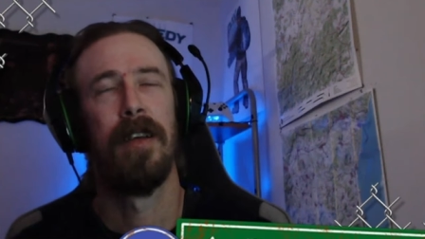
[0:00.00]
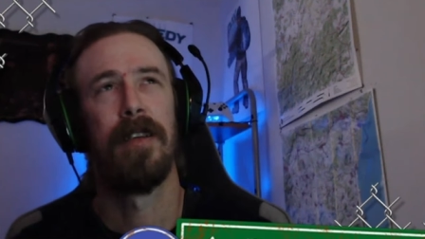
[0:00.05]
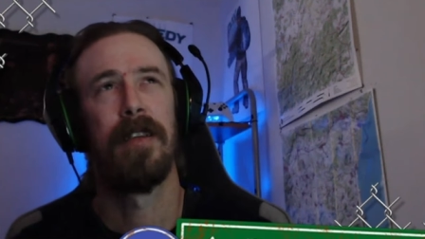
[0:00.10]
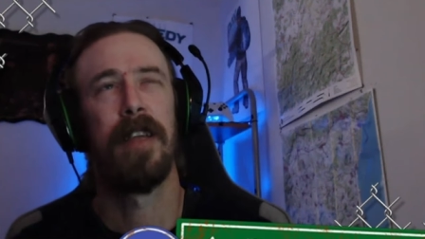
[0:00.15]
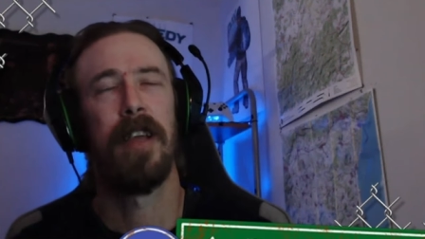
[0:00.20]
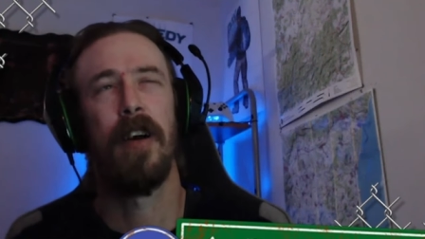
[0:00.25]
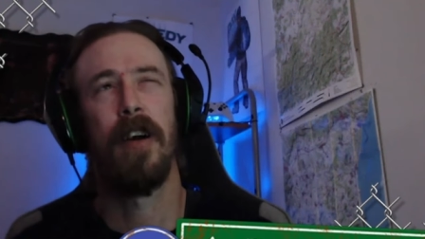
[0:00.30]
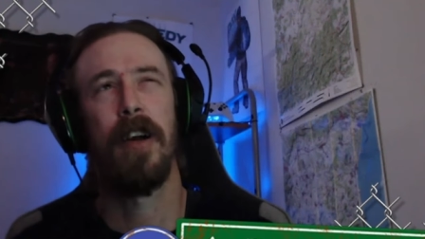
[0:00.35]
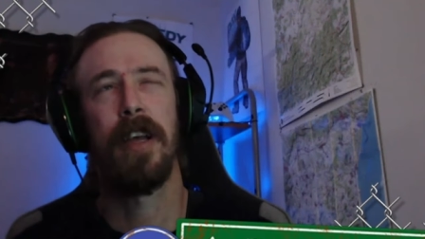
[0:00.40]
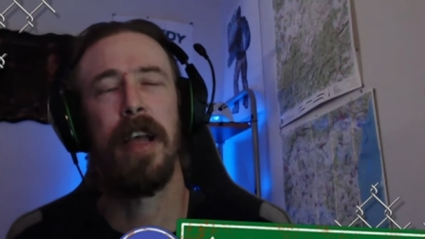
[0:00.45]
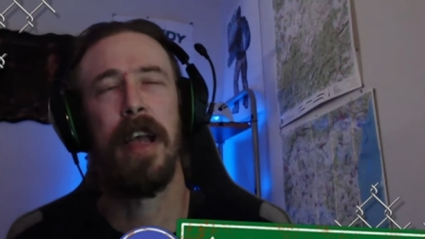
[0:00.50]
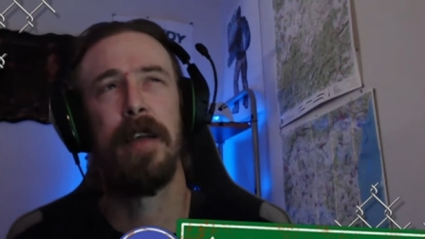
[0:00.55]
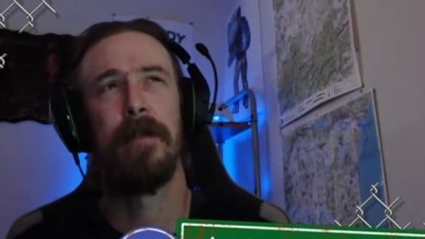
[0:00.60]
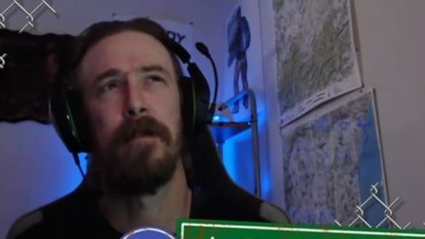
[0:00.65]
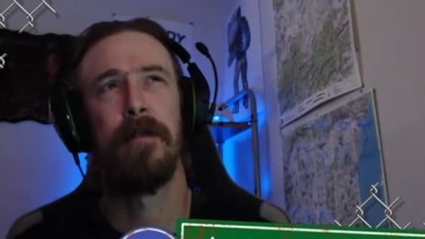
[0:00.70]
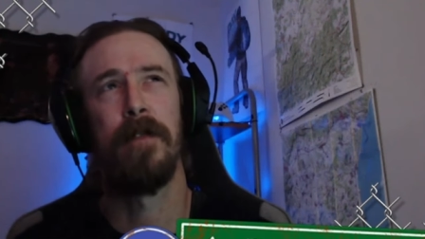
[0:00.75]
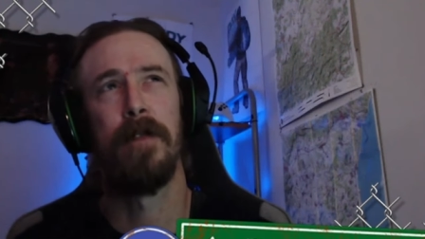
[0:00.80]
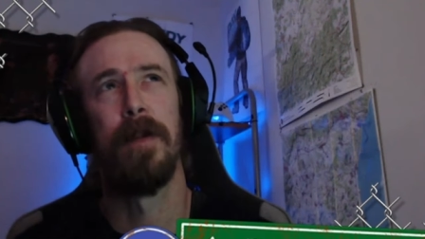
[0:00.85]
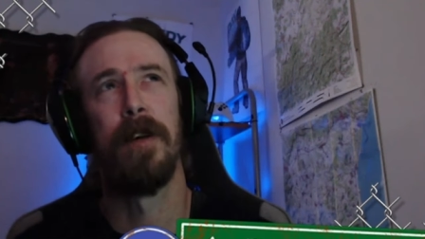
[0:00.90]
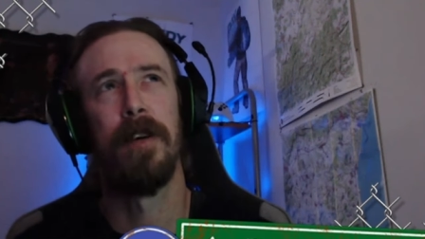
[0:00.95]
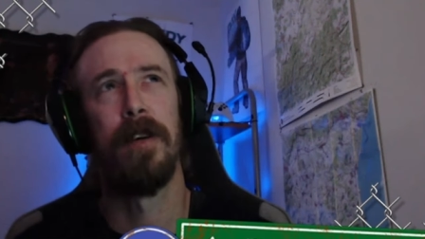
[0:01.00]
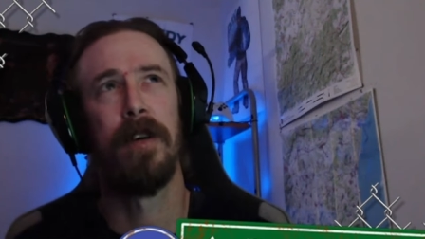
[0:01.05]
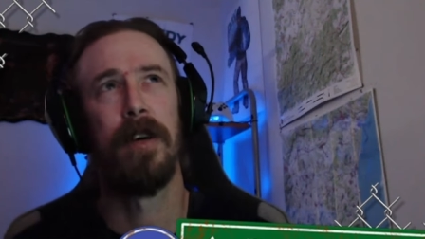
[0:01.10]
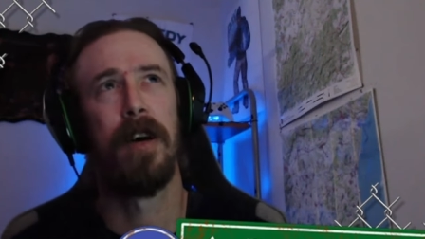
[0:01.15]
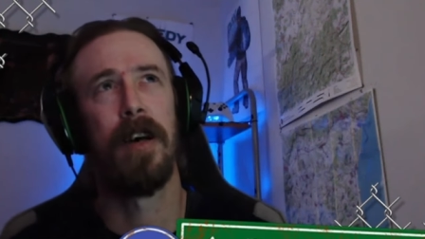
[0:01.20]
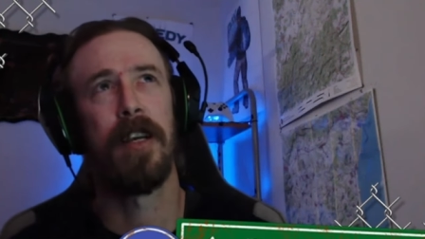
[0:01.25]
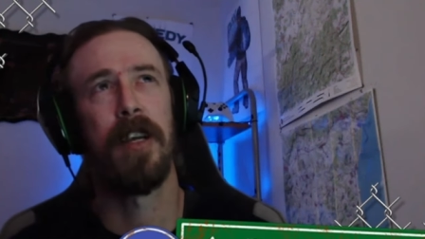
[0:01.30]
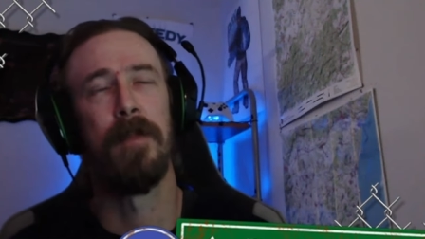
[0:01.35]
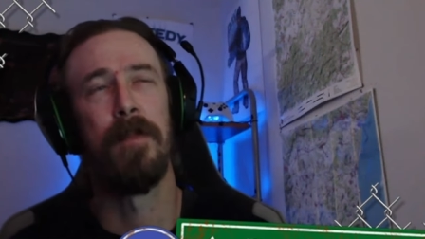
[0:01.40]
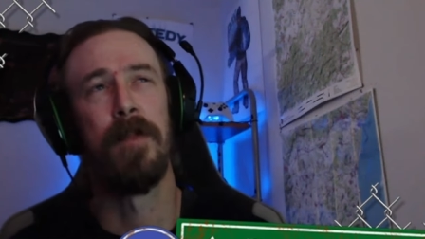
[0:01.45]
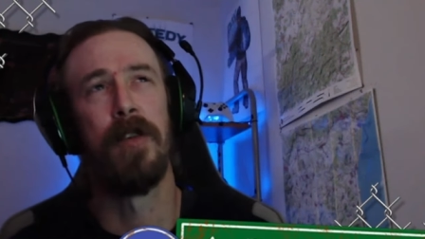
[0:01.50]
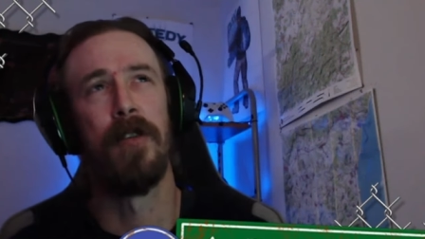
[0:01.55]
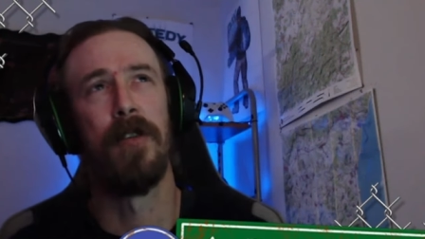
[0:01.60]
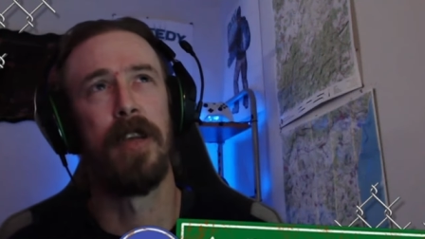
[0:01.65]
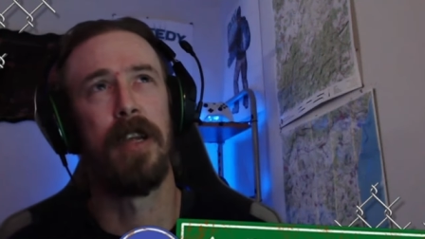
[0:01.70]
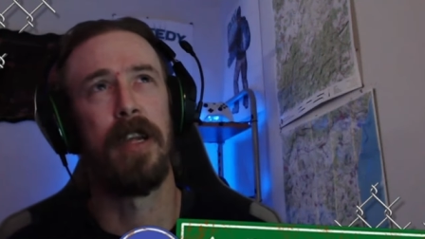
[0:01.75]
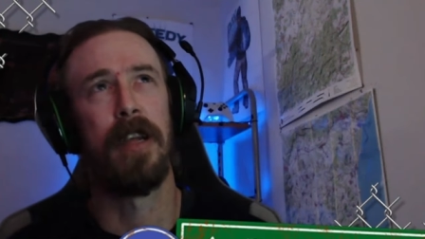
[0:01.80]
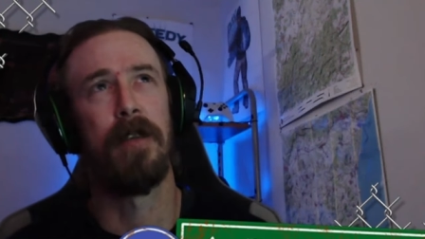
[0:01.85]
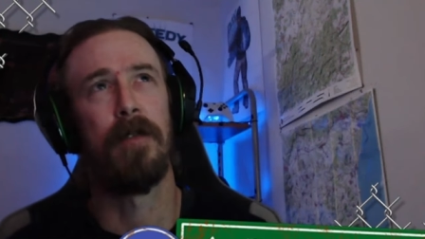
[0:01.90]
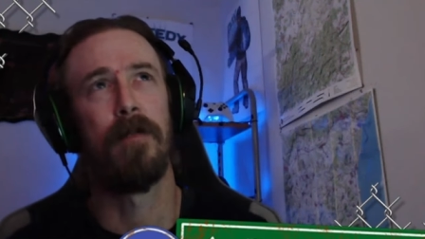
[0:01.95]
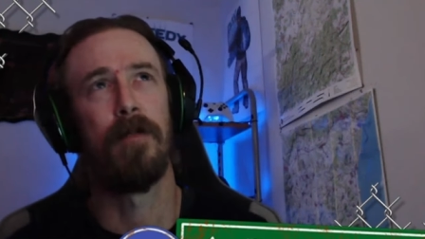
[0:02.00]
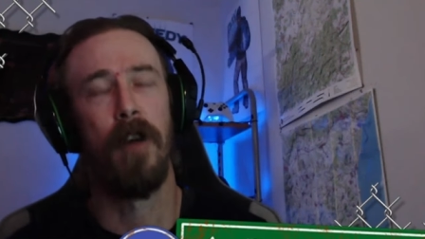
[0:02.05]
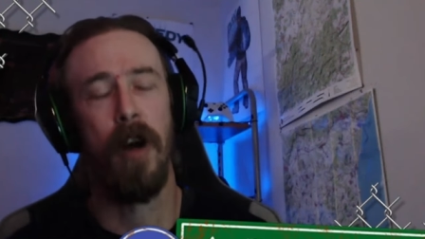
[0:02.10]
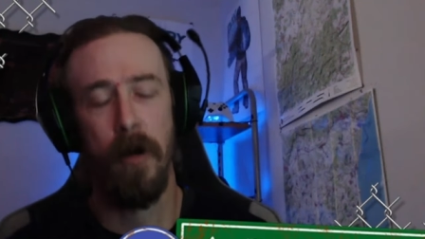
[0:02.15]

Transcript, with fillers: see, I came from a, a community,